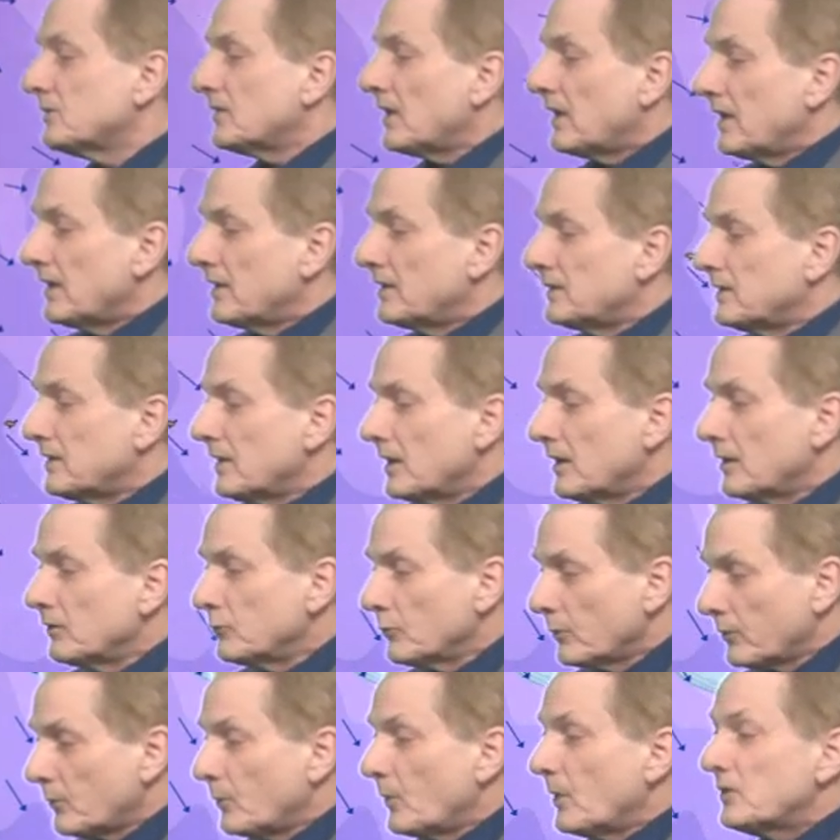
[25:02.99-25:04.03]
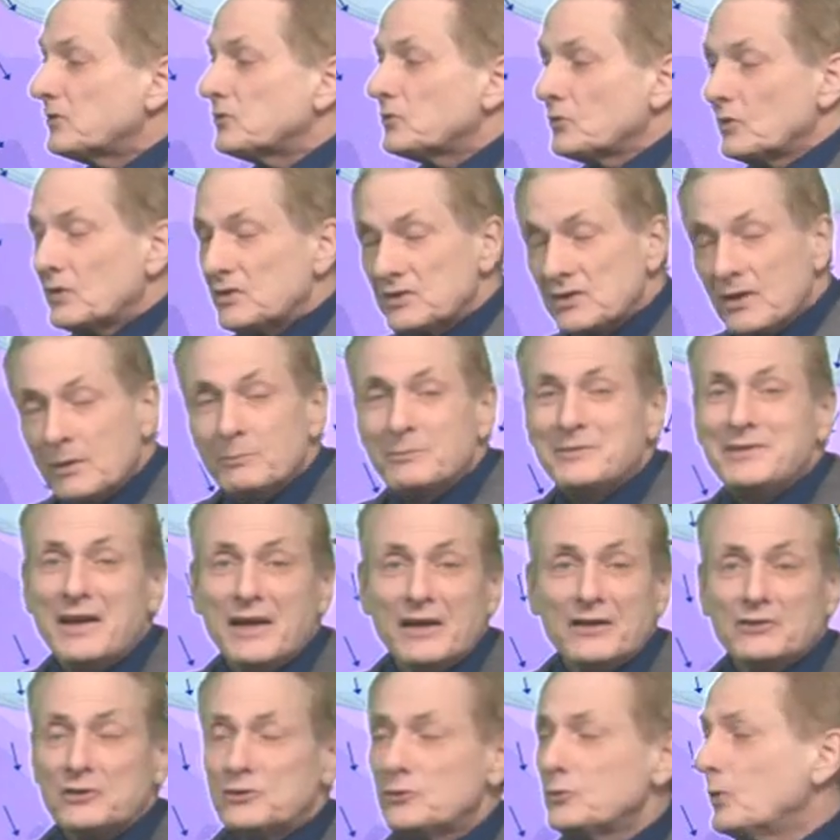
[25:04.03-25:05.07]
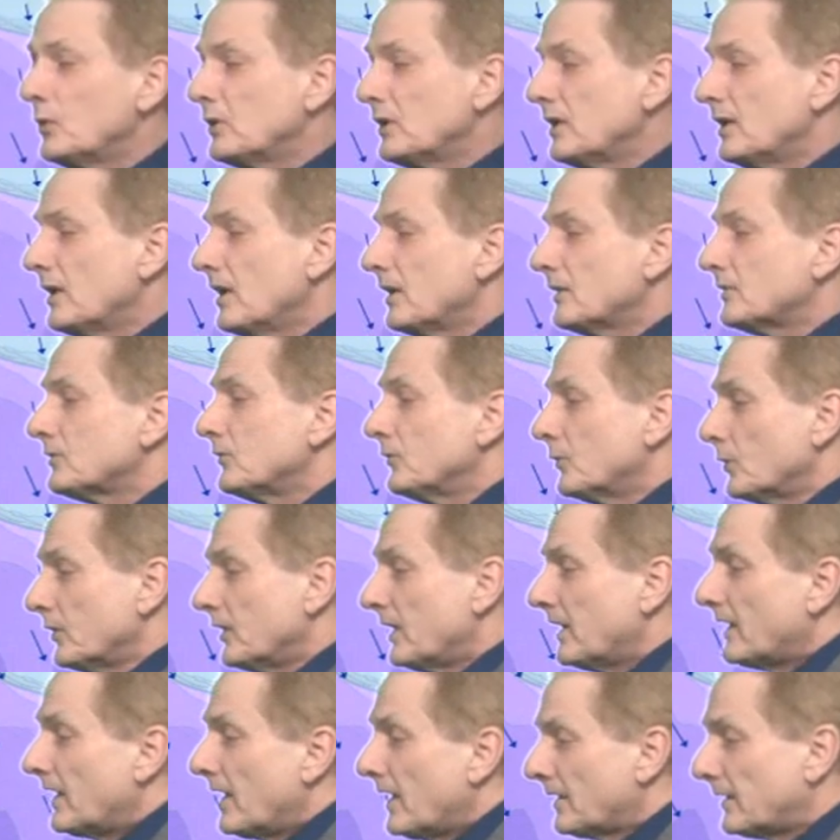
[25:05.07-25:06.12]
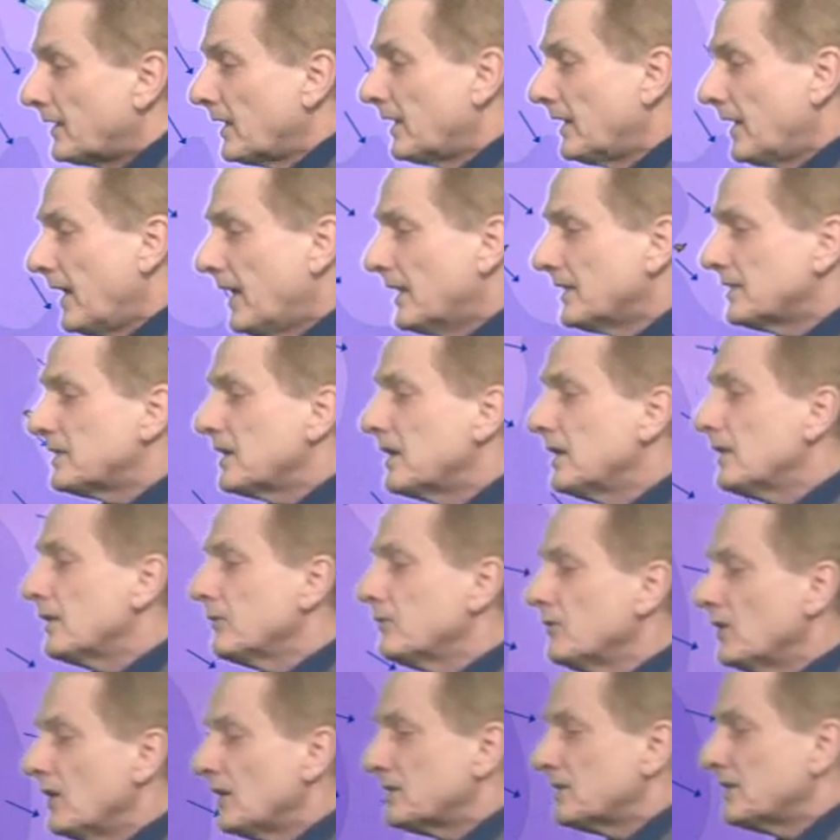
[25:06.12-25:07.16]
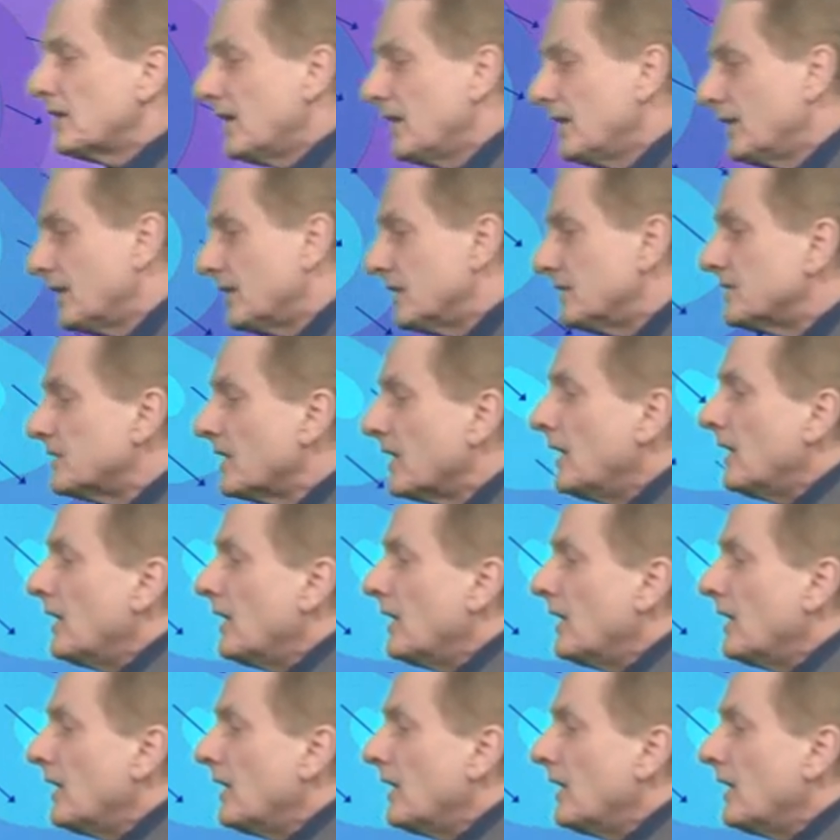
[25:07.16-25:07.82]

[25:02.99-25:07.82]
and northwesterlies come down to 20 knots for Adak and Atka and the Fox Islands.